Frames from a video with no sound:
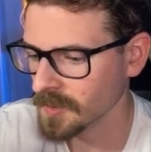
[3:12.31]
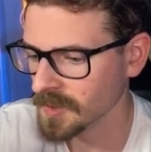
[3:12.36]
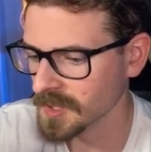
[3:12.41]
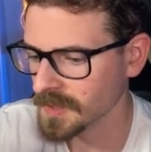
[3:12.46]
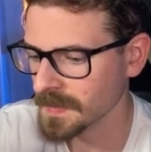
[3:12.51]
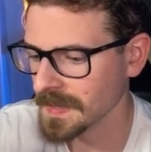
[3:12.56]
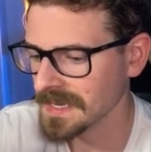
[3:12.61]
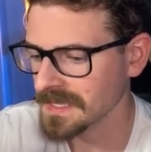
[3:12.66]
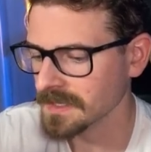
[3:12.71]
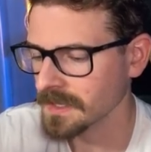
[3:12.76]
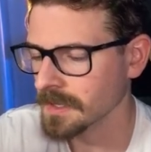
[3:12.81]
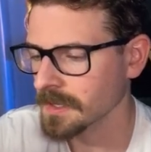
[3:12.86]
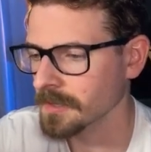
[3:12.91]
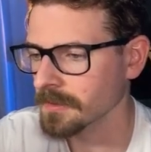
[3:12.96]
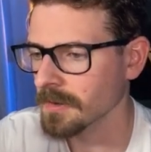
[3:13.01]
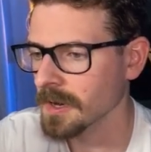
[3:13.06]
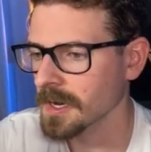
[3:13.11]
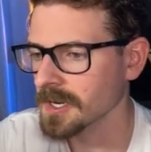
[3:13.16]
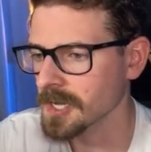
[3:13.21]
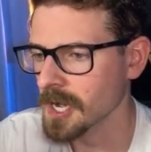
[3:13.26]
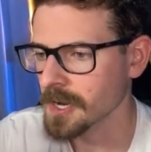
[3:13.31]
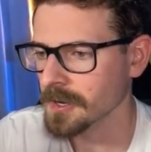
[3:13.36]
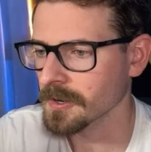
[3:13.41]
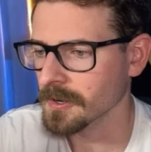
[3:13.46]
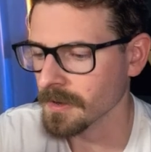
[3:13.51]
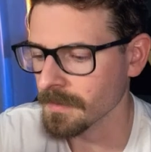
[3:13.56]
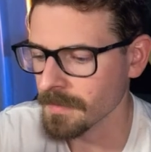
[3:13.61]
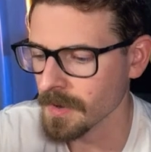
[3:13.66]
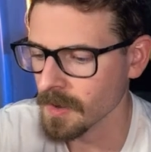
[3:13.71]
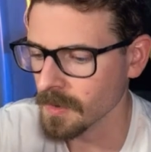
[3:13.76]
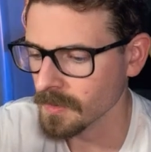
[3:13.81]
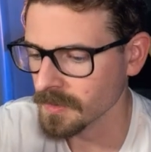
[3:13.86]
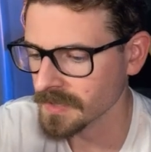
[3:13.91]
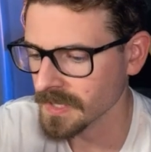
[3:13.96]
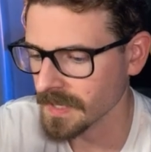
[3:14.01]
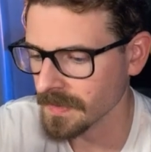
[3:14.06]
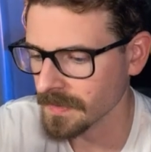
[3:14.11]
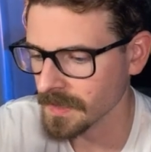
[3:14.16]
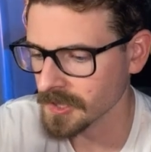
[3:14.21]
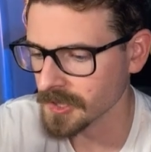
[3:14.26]
which is basically going to run Docker Compose
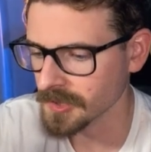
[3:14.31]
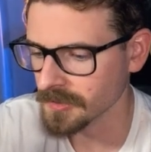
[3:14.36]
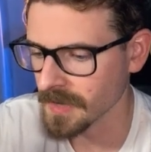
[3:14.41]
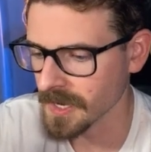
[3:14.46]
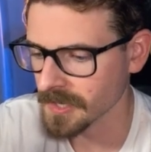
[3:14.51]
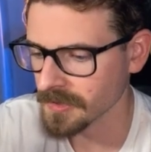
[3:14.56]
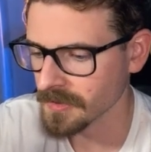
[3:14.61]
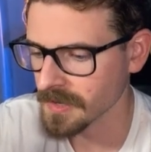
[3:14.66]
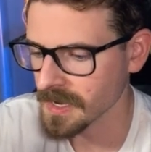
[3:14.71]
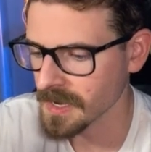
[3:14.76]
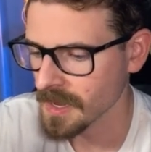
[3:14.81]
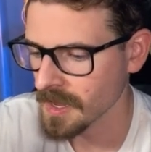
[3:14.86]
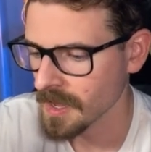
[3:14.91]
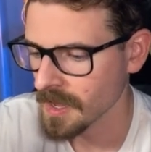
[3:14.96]
in this directory.